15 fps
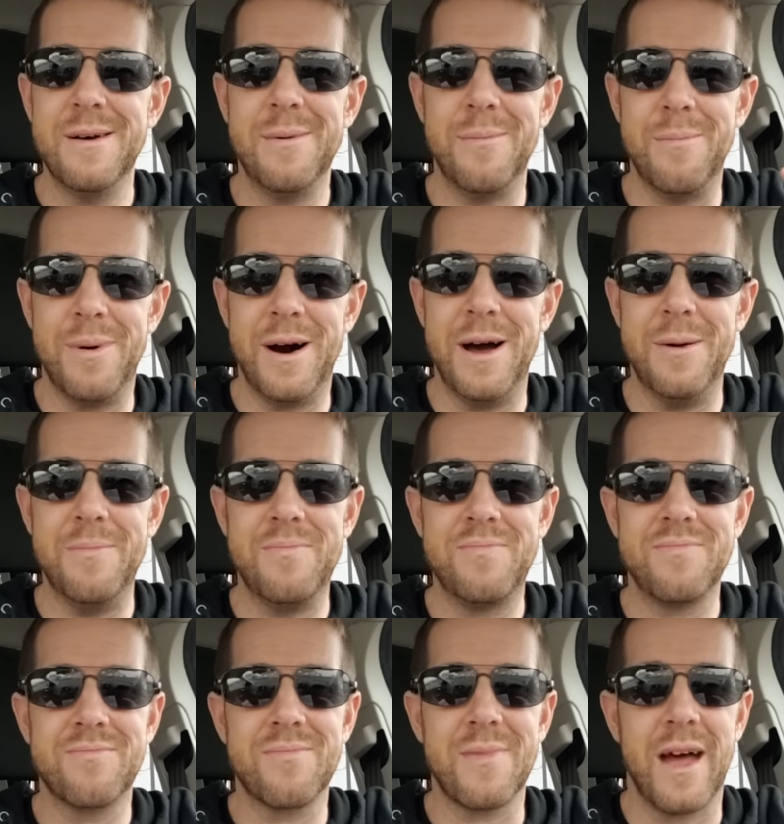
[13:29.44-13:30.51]
But
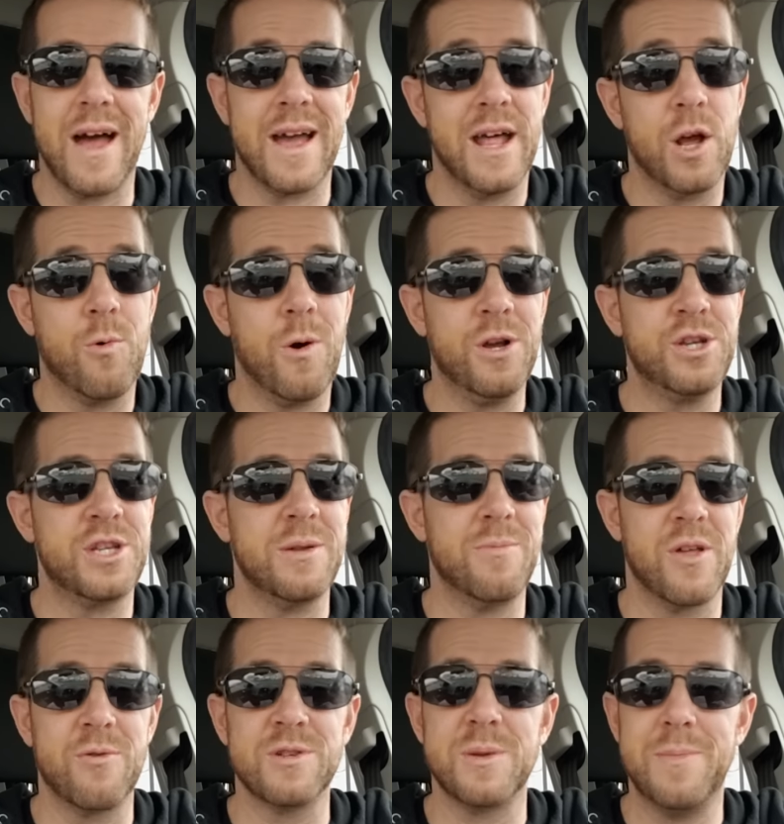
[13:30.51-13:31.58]
I got to question
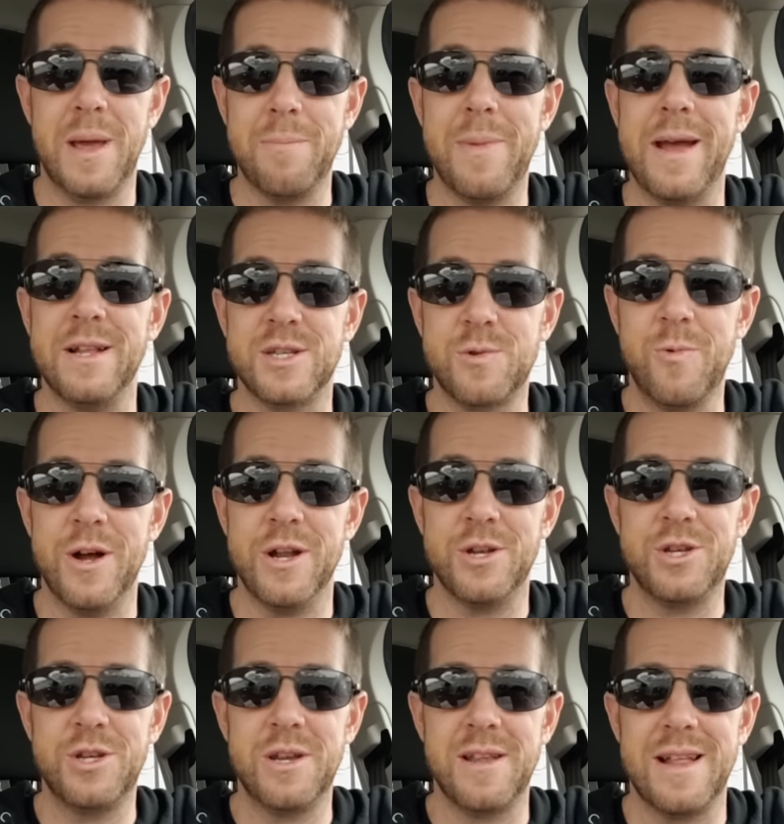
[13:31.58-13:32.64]
whether it was a big bait and
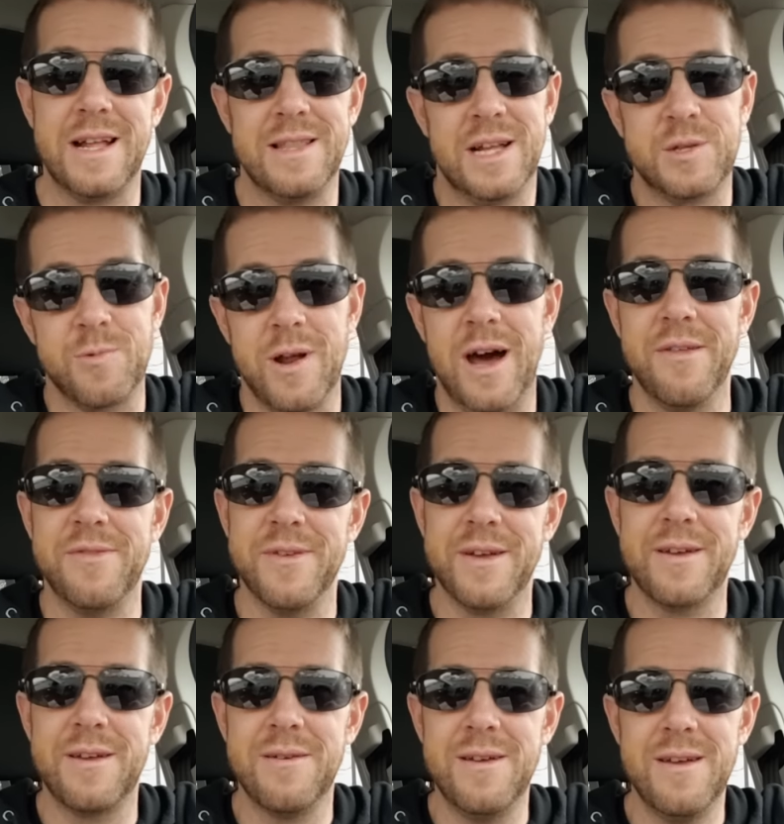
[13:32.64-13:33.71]
switch. That's what I
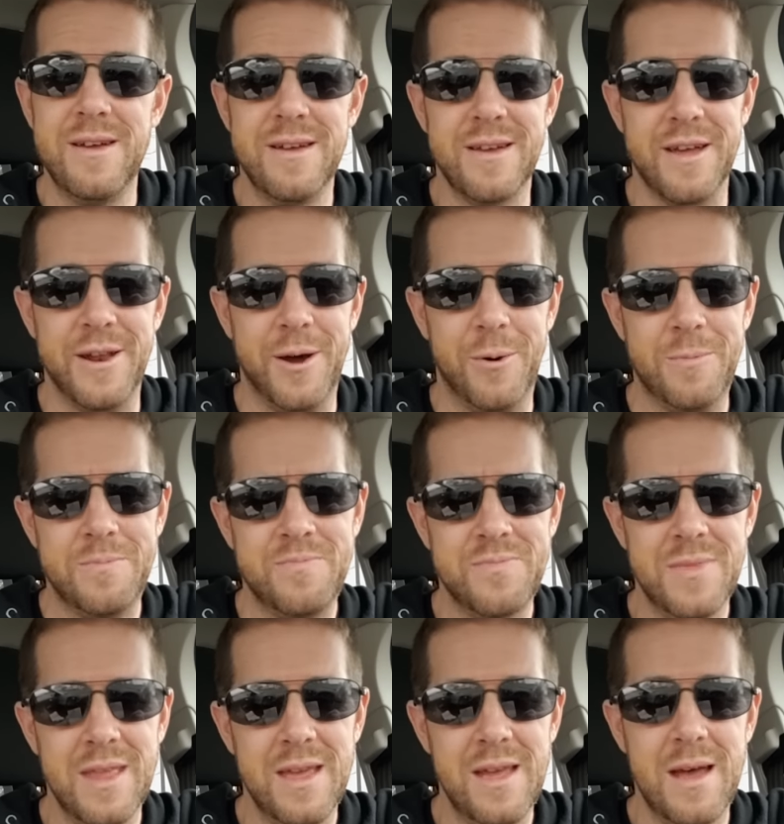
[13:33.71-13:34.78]
think, you know?
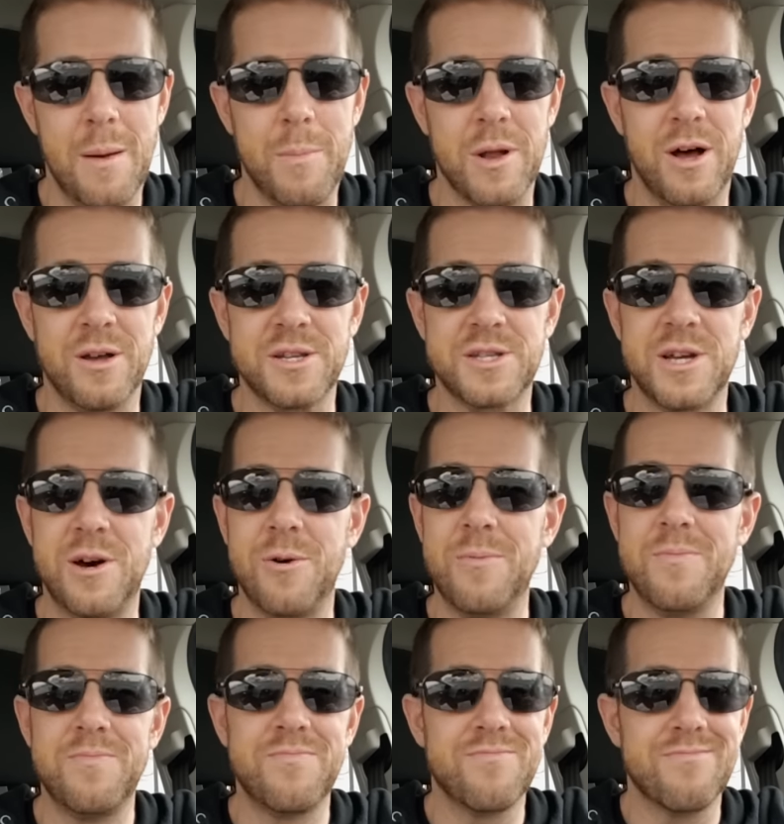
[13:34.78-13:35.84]
But
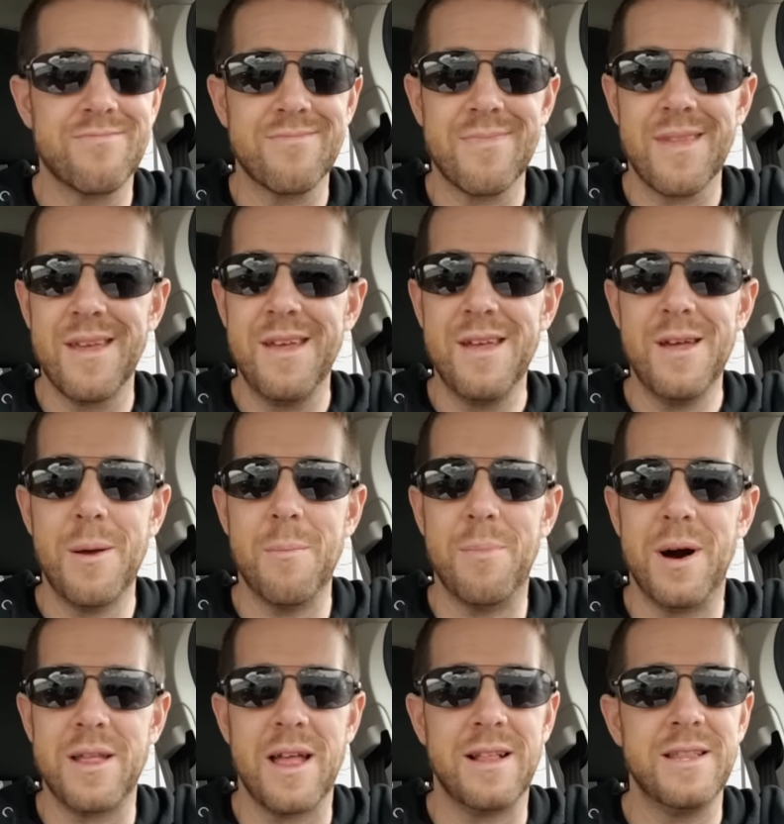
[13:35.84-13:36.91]

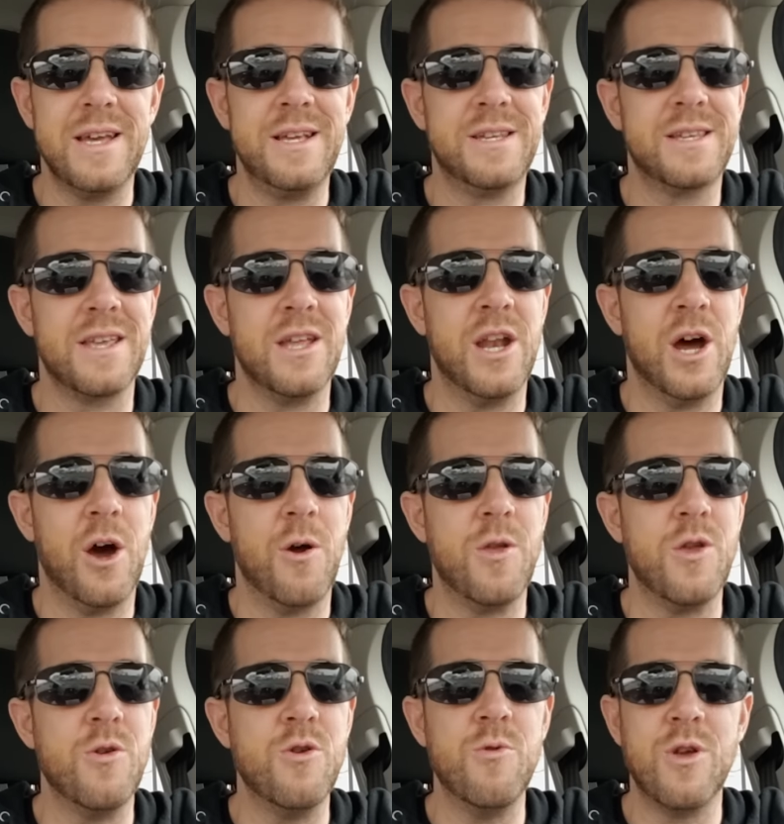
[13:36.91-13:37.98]
at least, you know,
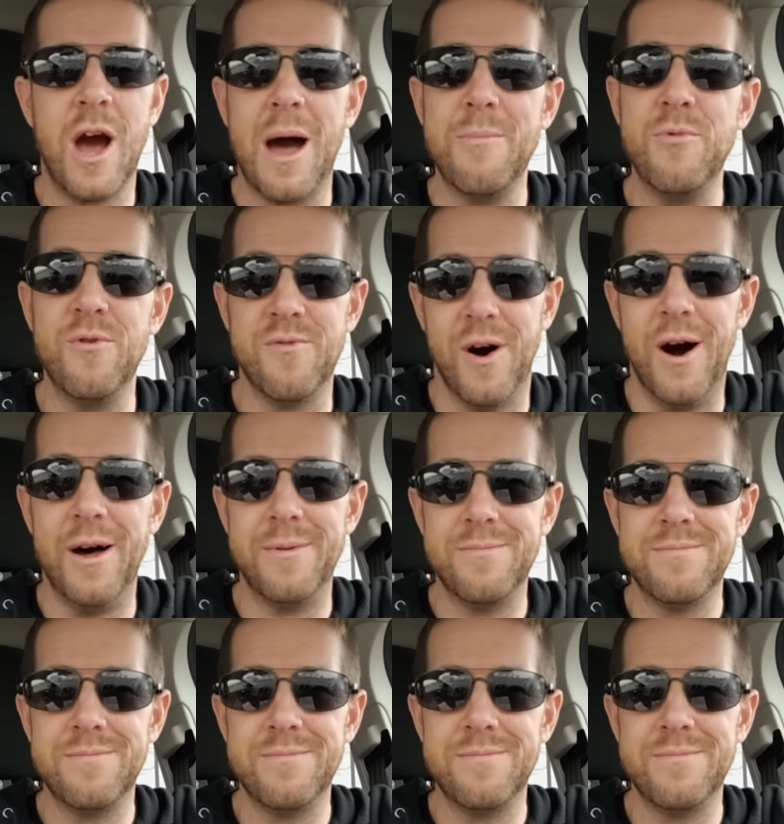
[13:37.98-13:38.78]
you got to move on,